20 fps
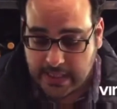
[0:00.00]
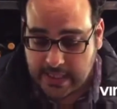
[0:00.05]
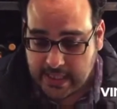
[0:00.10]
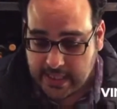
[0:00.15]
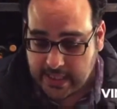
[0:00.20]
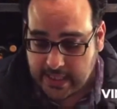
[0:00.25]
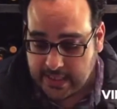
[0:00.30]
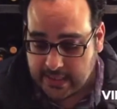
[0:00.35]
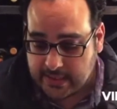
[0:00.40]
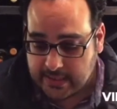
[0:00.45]

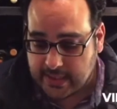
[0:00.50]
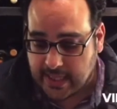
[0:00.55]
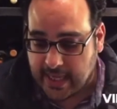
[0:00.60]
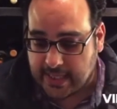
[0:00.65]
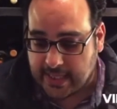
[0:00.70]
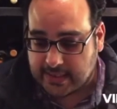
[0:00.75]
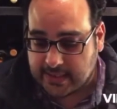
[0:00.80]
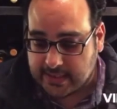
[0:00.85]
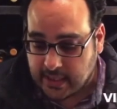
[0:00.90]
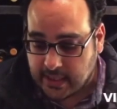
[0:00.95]
is
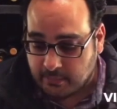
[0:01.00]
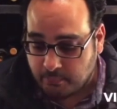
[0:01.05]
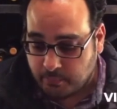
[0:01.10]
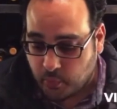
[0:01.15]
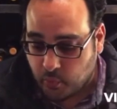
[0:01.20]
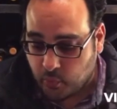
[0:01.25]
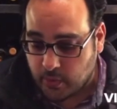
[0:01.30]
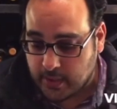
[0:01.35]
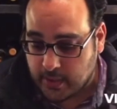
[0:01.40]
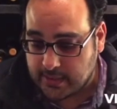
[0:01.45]
at some
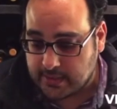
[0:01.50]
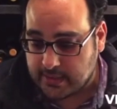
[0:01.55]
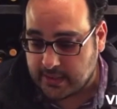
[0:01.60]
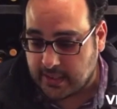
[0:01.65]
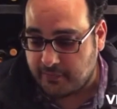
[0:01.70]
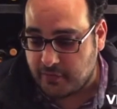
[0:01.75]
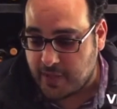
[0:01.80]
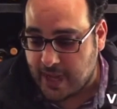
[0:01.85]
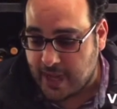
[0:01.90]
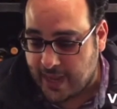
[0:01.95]
point, if
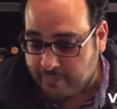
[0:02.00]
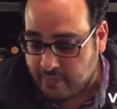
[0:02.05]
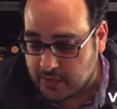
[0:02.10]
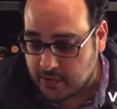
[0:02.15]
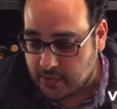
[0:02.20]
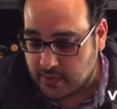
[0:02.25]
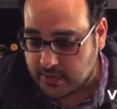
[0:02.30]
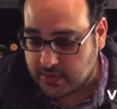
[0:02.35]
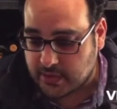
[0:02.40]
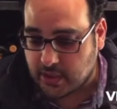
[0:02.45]
you haven't
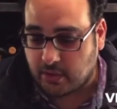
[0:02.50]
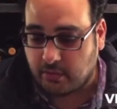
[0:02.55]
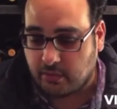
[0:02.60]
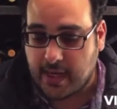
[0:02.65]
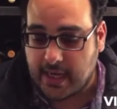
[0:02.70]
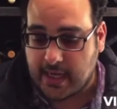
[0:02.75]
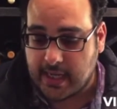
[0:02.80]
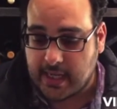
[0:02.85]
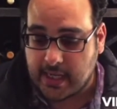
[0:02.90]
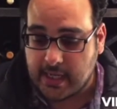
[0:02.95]
noticed
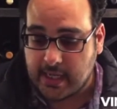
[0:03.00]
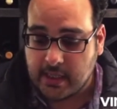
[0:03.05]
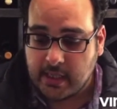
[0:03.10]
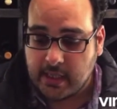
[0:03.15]
already,